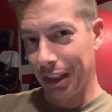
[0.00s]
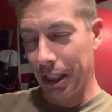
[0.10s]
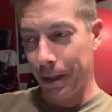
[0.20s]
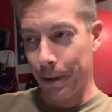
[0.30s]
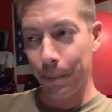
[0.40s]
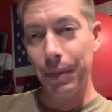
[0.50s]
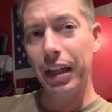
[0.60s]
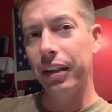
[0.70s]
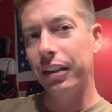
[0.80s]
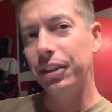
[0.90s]
Um,
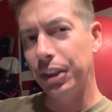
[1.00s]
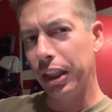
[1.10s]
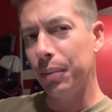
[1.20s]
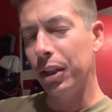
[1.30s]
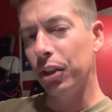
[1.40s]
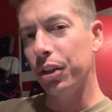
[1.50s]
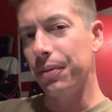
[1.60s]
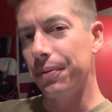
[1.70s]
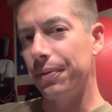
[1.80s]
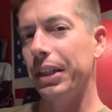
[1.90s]
and she gave me a look
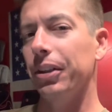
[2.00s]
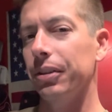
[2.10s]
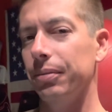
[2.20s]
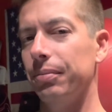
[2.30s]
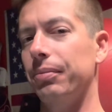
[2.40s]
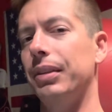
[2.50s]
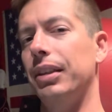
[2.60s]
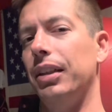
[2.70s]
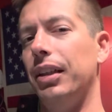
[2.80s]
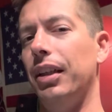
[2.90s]
of fear.
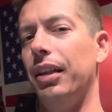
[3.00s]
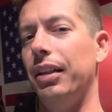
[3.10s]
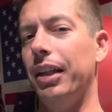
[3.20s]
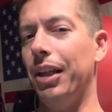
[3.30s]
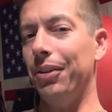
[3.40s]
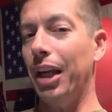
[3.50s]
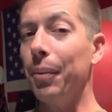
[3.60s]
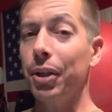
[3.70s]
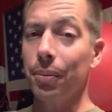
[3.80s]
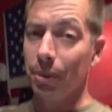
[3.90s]
Now,
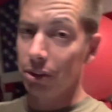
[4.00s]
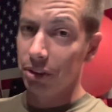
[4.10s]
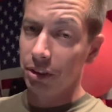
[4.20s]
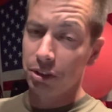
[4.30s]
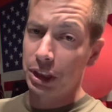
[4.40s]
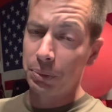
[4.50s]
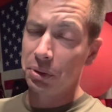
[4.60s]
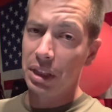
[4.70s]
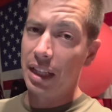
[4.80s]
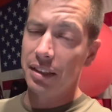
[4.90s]
I'm a good person. She
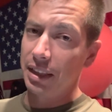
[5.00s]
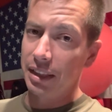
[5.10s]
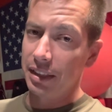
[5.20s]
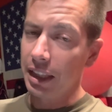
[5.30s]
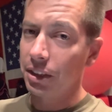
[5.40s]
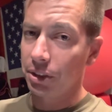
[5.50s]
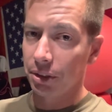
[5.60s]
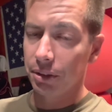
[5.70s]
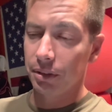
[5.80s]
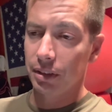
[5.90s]
was not in any
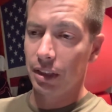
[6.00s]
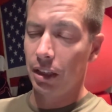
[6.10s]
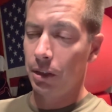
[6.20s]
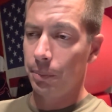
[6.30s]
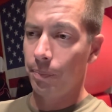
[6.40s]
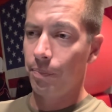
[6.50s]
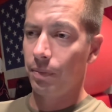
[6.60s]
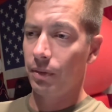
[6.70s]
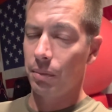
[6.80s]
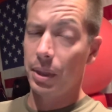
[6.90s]
danger. Um,
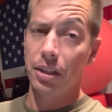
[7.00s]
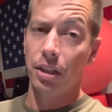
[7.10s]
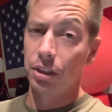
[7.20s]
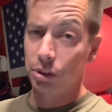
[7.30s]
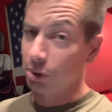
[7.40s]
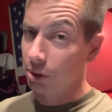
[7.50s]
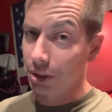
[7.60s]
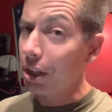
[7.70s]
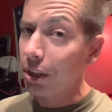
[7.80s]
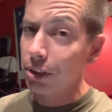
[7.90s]
my dogs are good
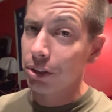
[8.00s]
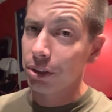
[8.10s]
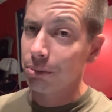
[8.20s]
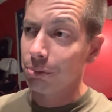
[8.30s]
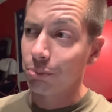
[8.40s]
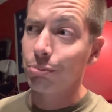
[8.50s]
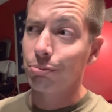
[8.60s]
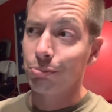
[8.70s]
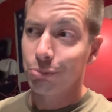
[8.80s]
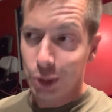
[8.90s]
dogs.
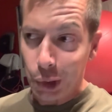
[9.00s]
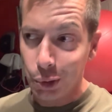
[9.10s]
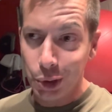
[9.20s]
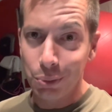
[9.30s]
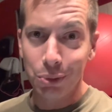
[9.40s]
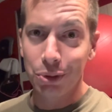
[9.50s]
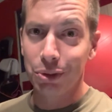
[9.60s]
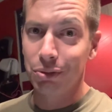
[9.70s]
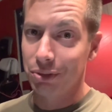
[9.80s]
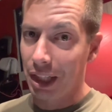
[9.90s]
So she was
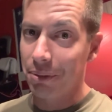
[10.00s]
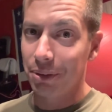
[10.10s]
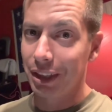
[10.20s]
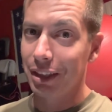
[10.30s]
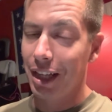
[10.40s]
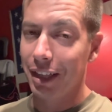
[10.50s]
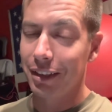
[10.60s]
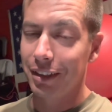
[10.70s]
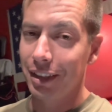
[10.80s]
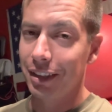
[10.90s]
definitely not
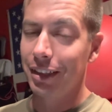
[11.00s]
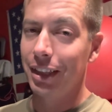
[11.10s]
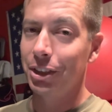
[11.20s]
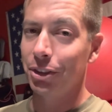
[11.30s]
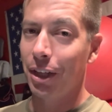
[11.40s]
in any danger.